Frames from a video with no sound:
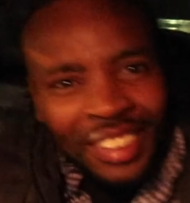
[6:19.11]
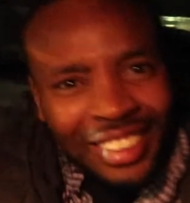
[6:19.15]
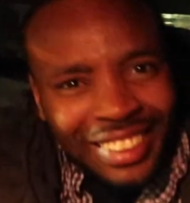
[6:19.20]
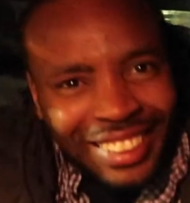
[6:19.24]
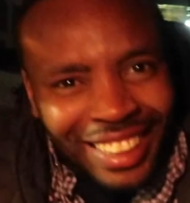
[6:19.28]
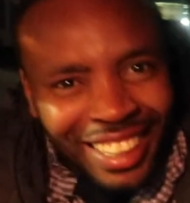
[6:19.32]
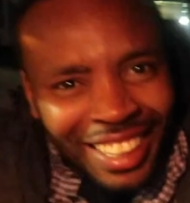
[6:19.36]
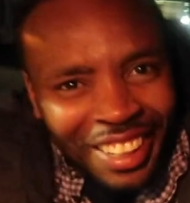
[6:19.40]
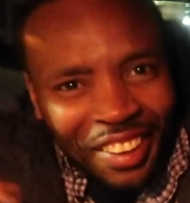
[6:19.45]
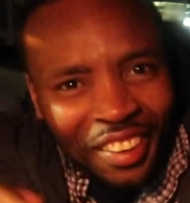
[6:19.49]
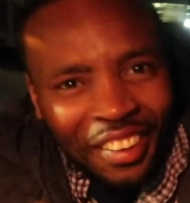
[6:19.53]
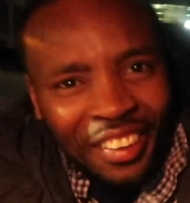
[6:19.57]
What's
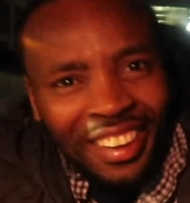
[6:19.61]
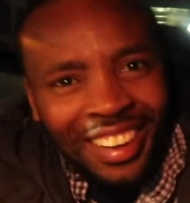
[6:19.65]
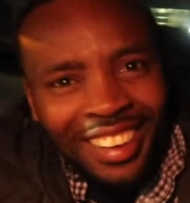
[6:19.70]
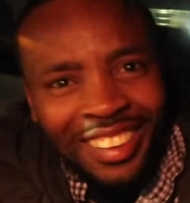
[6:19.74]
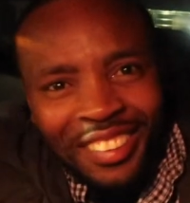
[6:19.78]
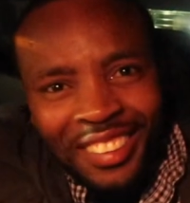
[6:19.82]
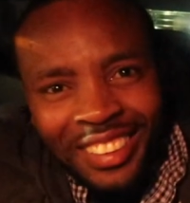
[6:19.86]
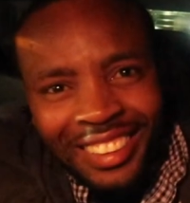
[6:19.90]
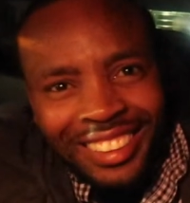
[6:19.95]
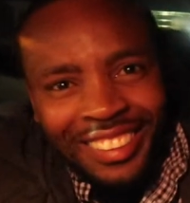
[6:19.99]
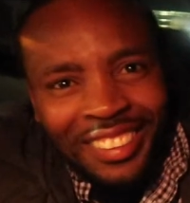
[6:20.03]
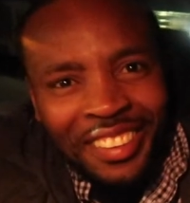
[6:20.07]
that? You re
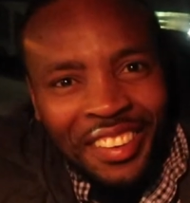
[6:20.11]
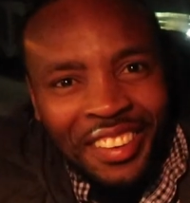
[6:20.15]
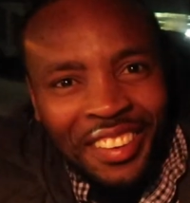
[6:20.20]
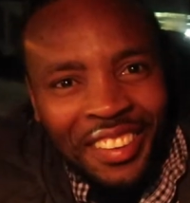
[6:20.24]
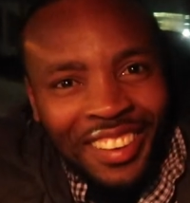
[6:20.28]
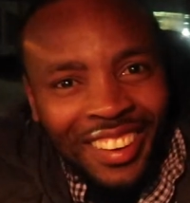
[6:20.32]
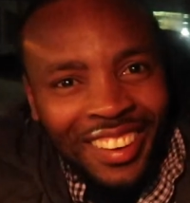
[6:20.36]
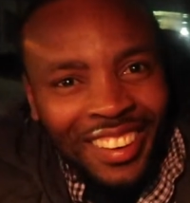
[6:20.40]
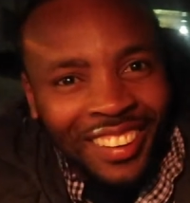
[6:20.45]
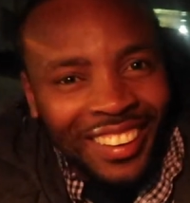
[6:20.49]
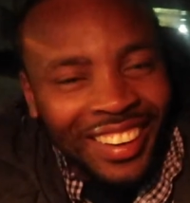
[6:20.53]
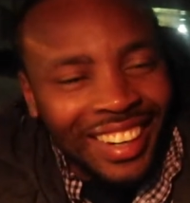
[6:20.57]
what, are you
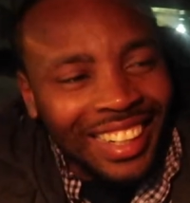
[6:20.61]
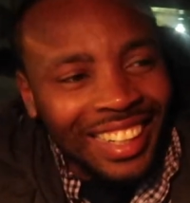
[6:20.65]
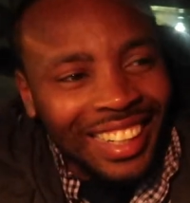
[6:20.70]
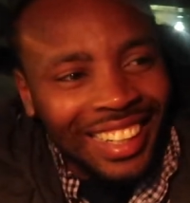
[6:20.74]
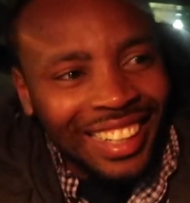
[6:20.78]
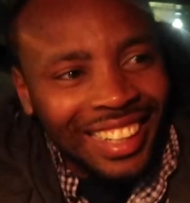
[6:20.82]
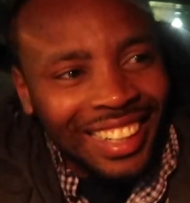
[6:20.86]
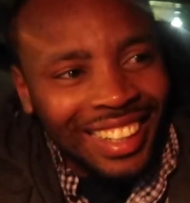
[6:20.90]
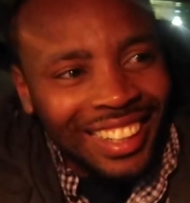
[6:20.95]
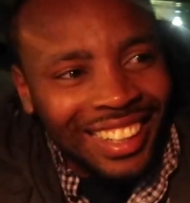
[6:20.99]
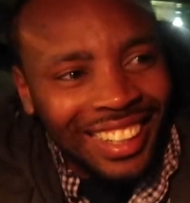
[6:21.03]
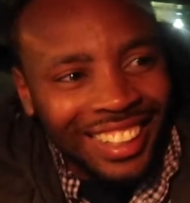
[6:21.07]
recording?
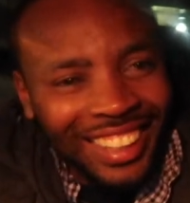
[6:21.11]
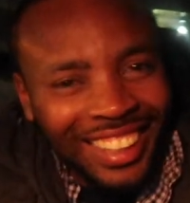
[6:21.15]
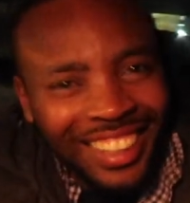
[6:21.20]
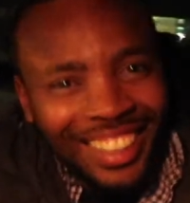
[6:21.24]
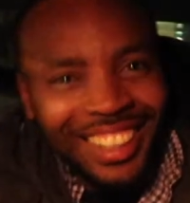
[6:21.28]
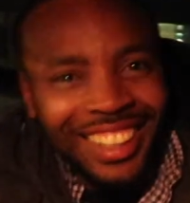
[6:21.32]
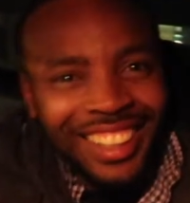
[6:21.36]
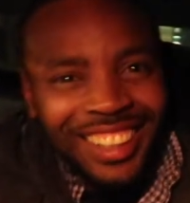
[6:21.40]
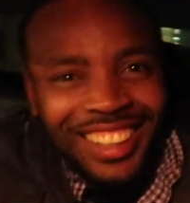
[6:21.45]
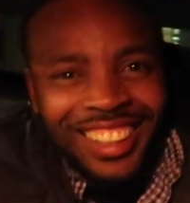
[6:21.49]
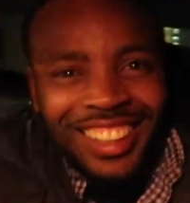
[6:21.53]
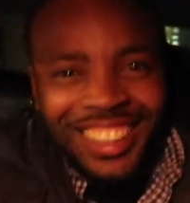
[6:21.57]
Record, you
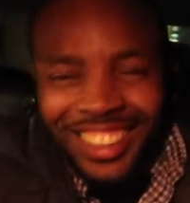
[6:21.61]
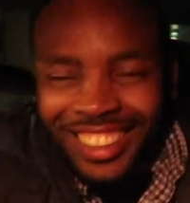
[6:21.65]
man.